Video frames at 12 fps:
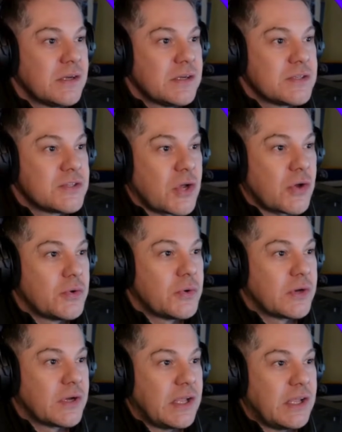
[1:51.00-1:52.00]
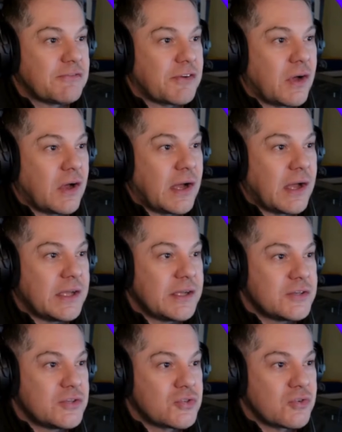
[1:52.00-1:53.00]
So if
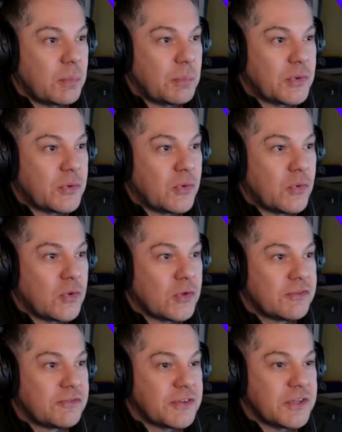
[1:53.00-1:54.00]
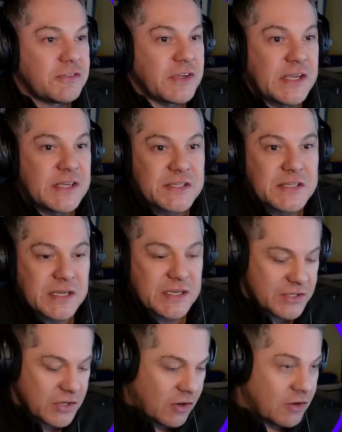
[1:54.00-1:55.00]
I drop all of the
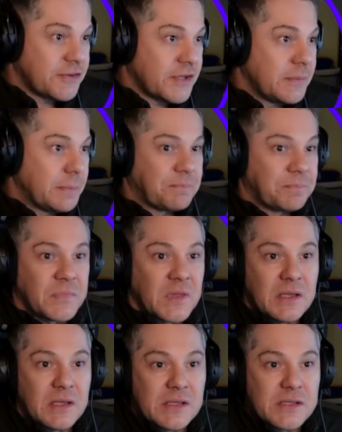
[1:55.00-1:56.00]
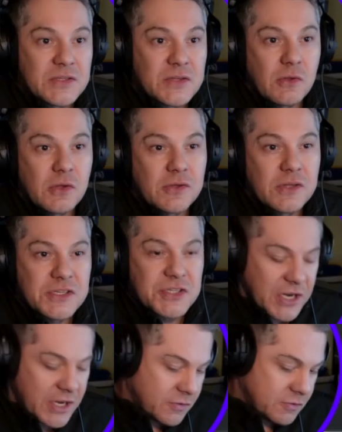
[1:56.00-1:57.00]
VSTs off it and solo the
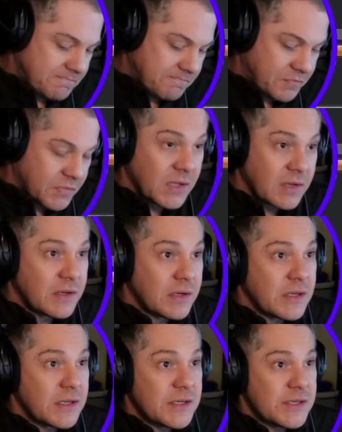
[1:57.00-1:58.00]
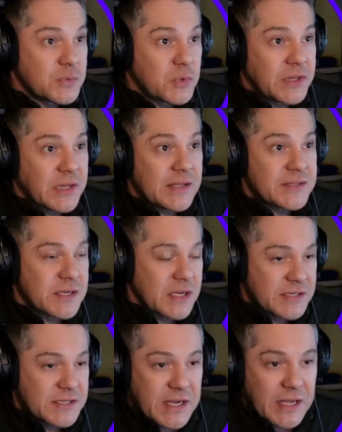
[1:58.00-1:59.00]
channel, here's what that's
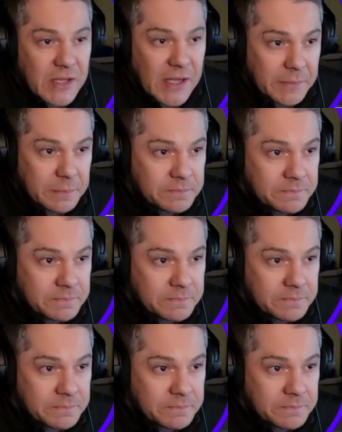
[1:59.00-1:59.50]
going to sound like.